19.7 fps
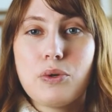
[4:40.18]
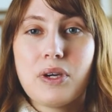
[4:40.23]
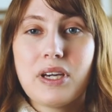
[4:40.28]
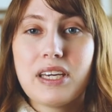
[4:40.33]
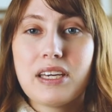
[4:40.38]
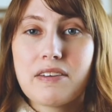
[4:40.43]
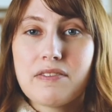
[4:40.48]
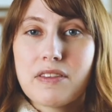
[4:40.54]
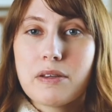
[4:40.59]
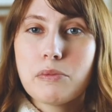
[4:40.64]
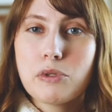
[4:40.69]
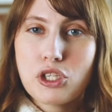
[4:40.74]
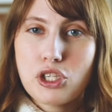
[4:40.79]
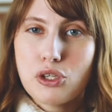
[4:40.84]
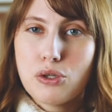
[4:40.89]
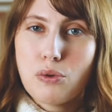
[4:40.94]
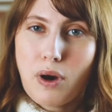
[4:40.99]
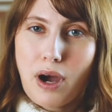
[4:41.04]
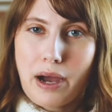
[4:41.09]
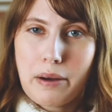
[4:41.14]
can give them
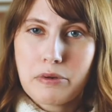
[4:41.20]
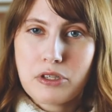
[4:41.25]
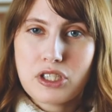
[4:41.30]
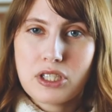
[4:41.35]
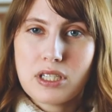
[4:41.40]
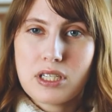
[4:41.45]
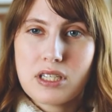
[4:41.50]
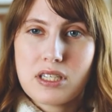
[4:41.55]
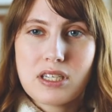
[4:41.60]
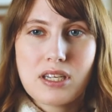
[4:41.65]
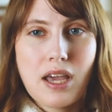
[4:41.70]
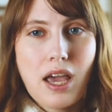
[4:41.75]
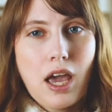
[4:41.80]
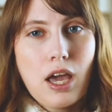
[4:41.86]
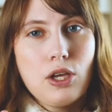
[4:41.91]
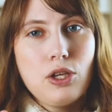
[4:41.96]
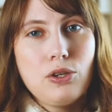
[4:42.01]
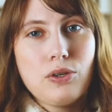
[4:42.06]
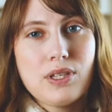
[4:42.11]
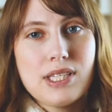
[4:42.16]
two options.
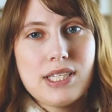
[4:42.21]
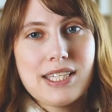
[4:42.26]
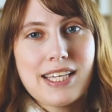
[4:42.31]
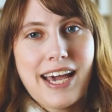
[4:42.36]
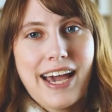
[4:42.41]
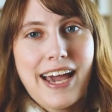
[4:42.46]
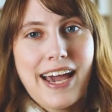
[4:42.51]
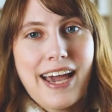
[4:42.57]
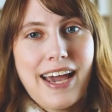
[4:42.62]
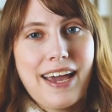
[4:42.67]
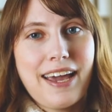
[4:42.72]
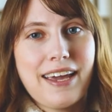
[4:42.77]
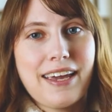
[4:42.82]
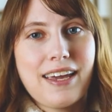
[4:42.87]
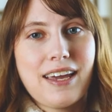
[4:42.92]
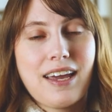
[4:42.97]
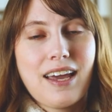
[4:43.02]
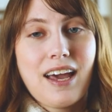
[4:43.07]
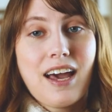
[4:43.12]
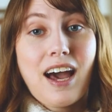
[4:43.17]
You can
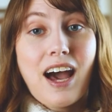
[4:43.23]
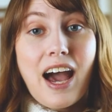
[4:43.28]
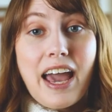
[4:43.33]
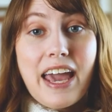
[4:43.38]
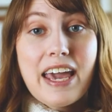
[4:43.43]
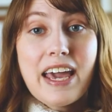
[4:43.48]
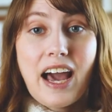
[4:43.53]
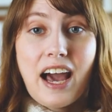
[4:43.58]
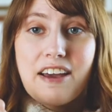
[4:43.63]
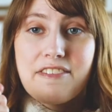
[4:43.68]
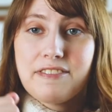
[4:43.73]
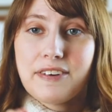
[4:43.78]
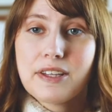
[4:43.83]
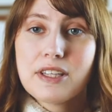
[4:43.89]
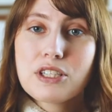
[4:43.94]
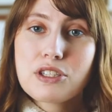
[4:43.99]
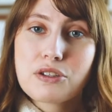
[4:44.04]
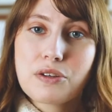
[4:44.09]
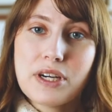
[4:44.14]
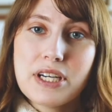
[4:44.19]
say, hey, I
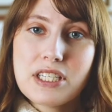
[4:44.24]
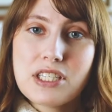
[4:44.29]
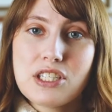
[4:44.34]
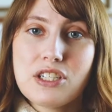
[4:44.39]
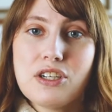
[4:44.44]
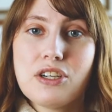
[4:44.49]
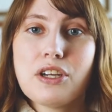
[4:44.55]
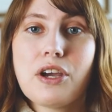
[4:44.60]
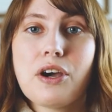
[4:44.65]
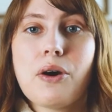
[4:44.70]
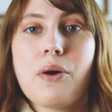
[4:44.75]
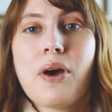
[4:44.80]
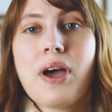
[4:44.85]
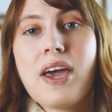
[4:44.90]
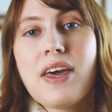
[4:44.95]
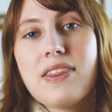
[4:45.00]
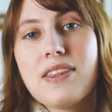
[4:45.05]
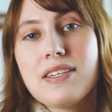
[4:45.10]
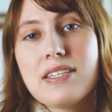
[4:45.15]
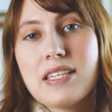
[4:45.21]
found this great studio.
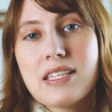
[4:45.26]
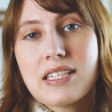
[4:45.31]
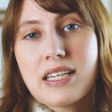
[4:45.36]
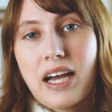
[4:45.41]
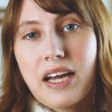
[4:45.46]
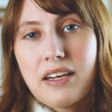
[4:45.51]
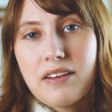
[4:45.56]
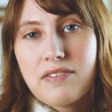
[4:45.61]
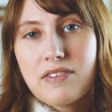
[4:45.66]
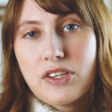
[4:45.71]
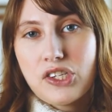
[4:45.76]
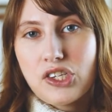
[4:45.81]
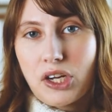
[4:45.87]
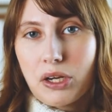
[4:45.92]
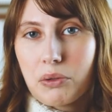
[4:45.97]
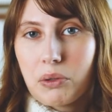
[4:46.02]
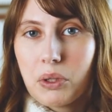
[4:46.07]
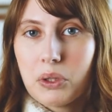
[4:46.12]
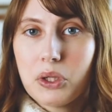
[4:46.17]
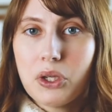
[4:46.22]
This is kind of the
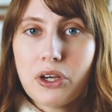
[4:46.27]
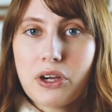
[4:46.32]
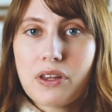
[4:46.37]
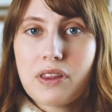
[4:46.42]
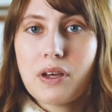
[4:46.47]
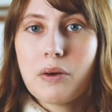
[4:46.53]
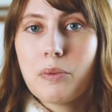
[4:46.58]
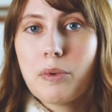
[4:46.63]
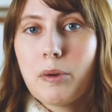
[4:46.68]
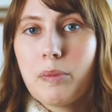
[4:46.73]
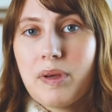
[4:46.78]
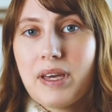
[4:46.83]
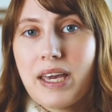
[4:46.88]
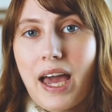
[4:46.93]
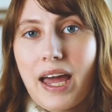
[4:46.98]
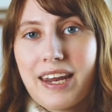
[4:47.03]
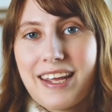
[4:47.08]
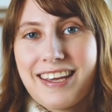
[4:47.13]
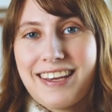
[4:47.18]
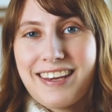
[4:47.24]
general look that we'll be
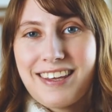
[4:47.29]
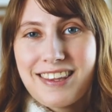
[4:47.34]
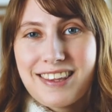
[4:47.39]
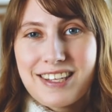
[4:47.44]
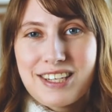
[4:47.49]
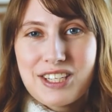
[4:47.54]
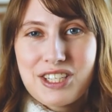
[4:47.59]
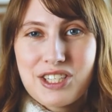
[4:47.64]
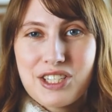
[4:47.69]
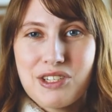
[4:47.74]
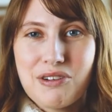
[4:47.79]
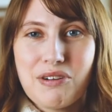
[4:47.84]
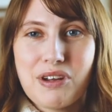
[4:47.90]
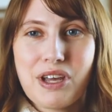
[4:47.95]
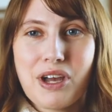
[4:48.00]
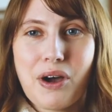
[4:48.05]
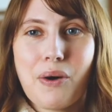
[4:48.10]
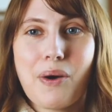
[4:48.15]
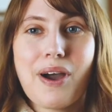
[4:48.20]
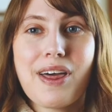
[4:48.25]
getting in this
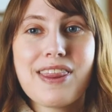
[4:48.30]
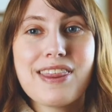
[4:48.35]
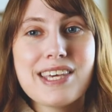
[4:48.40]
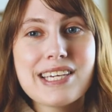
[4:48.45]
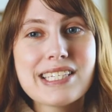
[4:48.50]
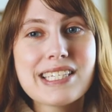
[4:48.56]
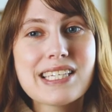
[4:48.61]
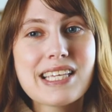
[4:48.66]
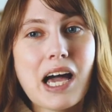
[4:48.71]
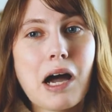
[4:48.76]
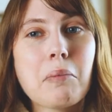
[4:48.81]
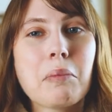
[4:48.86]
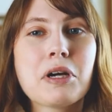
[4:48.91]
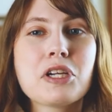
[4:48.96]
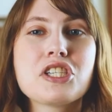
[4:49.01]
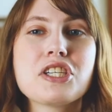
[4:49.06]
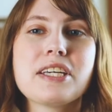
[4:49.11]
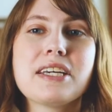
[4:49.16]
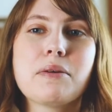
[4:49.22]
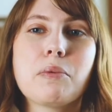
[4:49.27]
studio. This is how
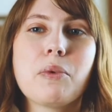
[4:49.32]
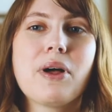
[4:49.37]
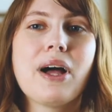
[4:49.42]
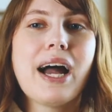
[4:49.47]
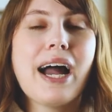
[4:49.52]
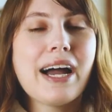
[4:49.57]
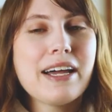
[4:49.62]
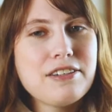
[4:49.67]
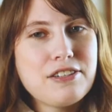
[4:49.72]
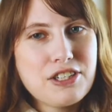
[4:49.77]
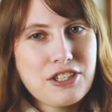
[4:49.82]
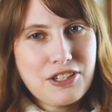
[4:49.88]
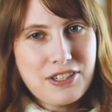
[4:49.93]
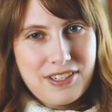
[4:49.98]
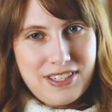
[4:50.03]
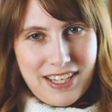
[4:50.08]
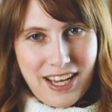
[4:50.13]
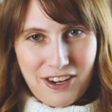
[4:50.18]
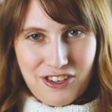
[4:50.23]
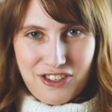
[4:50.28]
much it will add to
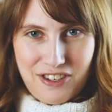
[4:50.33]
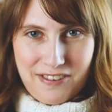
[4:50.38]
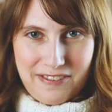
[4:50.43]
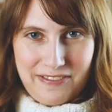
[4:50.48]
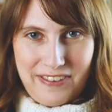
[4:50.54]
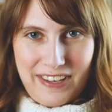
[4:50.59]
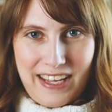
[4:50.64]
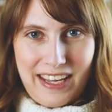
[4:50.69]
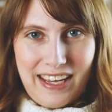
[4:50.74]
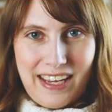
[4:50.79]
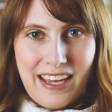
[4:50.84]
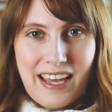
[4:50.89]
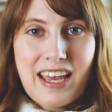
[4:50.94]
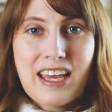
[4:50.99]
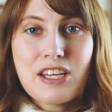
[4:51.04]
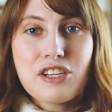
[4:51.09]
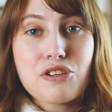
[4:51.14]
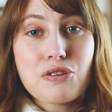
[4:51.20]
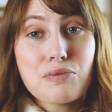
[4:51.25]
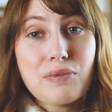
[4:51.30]
your session fee
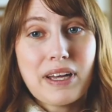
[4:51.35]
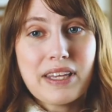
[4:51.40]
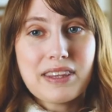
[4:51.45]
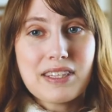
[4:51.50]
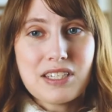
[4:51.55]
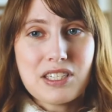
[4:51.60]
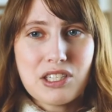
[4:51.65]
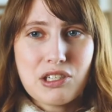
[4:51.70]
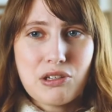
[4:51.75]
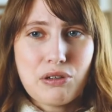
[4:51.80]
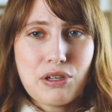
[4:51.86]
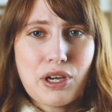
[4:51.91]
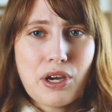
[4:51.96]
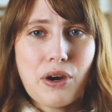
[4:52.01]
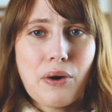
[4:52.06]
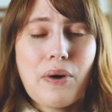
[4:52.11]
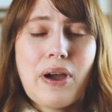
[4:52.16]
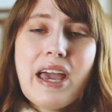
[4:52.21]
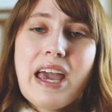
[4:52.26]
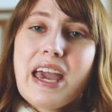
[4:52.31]
to rent this
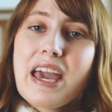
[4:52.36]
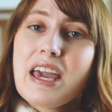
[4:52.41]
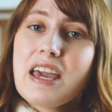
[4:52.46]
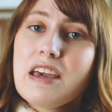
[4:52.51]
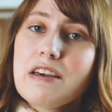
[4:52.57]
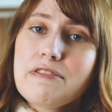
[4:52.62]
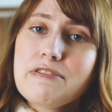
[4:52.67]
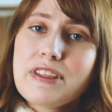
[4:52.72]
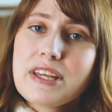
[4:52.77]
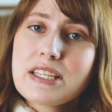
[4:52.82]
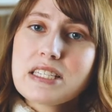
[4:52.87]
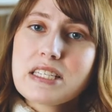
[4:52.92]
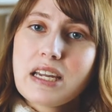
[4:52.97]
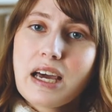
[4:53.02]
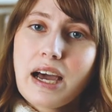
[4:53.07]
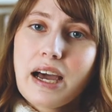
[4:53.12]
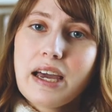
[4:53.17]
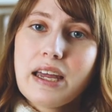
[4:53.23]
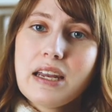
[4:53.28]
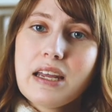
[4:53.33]
studio. If that's
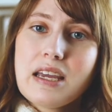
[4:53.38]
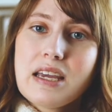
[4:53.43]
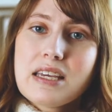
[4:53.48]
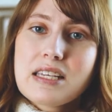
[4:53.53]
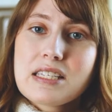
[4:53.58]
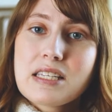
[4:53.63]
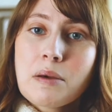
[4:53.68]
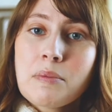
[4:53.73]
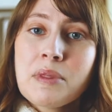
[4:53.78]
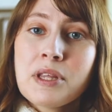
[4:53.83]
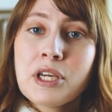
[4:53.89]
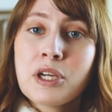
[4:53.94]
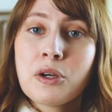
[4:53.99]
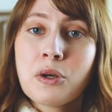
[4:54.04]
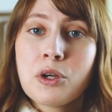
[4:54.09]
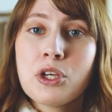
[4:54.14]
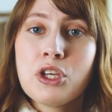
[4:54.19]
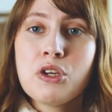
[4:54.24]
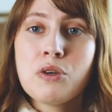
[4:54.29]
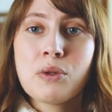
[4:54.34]
not
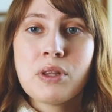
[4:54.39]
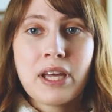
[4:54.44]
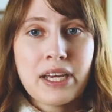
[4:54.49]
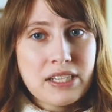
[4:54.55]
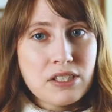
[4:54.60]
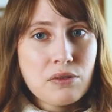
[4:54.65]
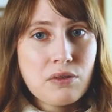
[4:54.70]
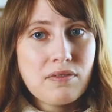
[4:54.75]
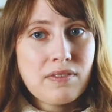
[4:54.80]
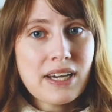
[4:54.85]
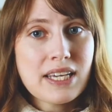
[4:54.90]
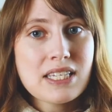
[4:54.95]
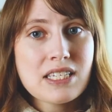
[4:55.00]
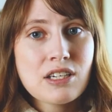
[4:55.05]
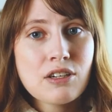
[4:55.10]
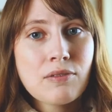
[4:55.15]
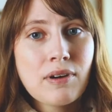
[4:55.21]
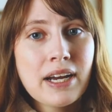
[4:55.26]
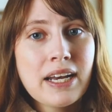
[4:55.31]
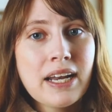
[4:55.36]
something you'd like to
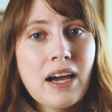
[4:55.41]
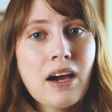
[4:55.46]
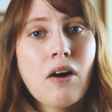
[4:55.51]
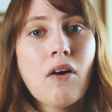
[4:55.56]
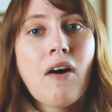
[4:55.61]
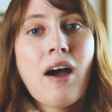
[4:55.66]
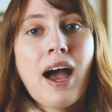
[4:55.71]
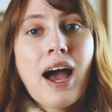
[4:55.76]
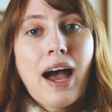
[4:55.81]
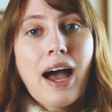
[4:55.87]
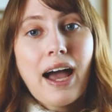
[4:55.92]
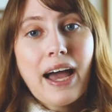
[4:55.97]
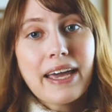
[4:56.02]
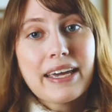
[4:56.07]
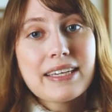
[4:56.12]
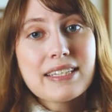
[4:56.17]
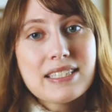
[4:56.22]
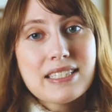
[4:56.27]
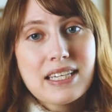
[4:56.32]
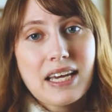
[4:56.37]
invest in right now, I
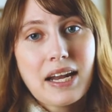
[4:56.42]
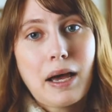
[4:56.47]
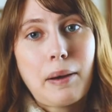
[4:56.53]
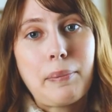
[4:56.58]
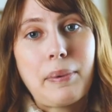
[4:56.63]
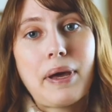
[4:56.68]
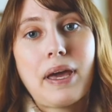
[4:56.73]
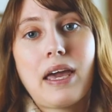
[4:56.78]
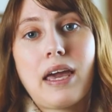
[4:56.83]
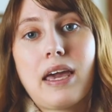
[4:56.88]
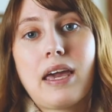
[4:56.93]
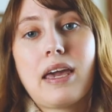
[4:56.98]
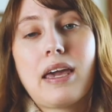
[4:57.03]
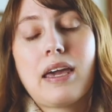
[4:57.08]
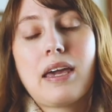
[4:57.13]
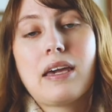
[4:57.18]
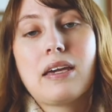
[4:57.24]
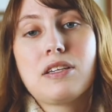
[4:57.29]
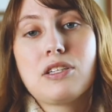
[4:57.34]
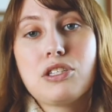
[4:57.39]
can set up
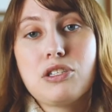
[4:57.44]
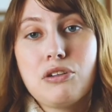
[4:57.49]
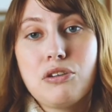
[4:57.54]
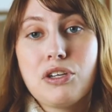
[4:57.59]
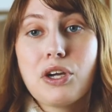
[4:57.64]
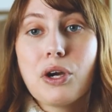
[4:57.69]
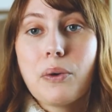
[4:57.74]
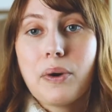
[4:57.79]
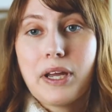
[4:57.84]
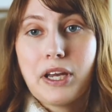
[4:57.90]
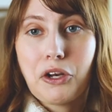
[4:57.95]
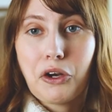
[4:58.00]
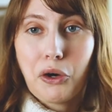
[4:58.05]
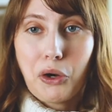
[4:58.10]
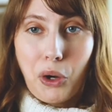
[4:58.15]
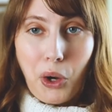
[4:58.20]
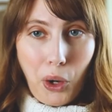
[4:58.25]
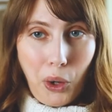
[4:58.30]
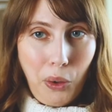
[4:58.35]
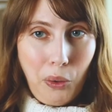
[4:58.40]
a studio in
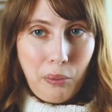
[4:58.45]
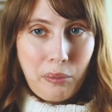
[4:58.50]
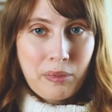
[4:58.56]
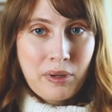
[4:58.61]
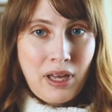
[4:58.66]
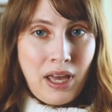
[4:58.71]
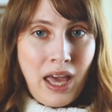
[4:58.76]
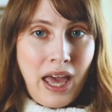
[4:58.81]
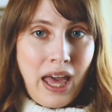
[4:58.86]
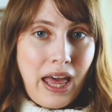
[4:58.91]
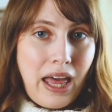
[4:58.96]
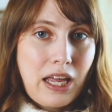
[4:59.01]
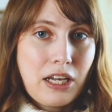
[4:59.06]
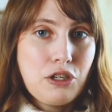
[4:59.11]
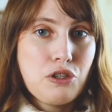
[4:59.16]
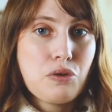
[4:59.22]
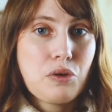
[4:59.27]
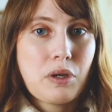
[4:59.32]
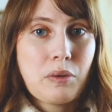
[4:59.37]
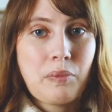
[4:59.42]
your home.
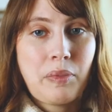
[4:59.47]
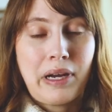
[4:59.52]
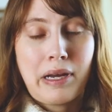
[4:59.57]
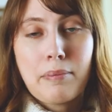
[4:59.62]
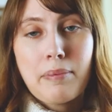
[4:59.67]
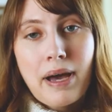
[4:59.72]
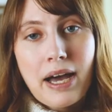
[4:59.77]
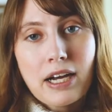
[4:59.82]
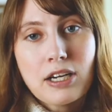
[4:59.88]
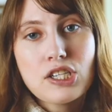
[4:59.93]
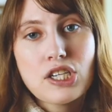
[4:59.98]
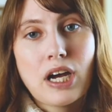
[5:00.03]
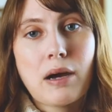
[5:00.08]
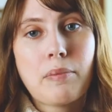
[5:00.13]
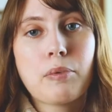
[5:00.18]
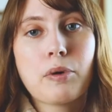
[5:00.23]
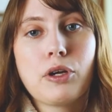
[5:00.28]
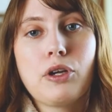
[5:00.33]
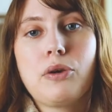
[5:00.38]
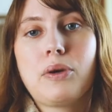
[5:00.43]
and you can bring a
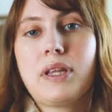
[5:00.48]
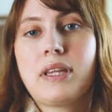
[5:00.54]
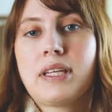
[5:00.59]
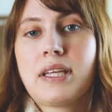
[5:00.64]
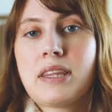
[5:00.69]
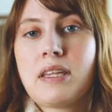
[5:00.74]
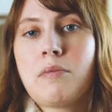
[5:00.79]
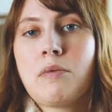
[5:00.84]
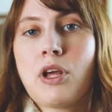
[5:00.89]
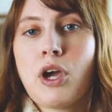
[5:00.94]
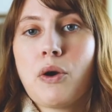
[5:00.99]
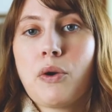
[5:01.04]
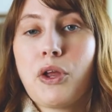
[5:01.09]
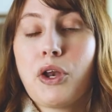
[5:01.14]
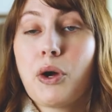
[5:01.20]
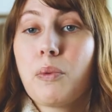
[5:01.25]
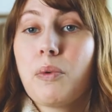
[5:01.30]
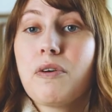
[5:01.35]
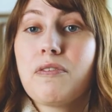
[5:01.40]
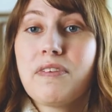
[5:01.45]
backdrop, or you can let them know,
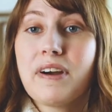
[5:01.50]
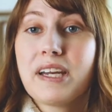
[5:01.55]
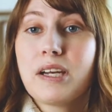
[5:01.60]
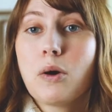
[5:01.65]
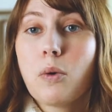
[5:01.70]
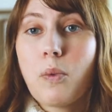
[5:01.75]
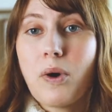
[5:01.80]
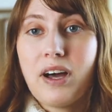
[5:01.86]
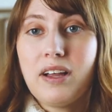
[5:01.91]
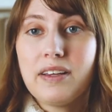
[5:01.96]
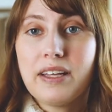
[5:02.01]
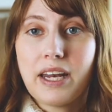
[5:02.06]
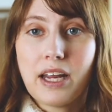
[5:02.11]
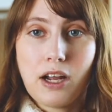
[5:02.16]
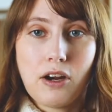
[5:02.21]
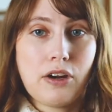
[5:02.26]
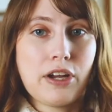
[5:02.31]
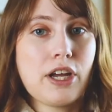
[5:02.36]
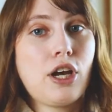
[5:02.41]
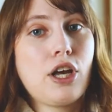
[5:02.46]
we'll find a well-lit
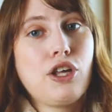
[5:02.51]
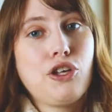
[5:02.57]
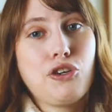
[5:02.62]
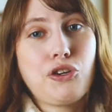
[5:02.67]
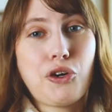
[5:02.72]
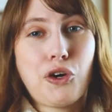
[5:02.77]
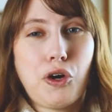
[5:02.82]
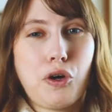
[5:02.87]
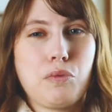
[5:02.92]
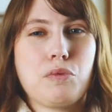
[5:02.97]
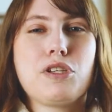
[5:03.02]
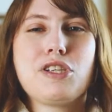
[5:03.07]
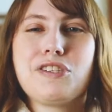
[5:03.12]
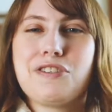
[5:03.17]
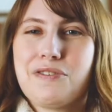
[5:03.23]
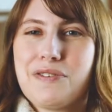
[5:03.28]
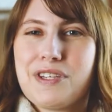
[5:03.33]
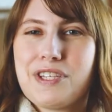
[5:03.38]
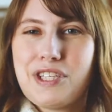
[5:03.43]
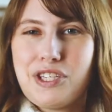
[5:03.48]
area in your home to
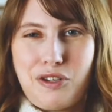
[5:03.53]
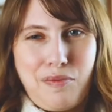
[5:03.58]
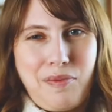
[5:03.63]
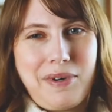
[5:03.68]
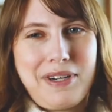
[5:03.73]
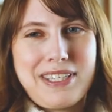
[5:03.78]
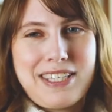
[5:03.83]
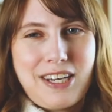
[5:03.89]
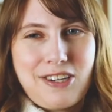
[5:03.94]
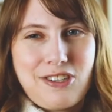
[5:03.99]
do this newborn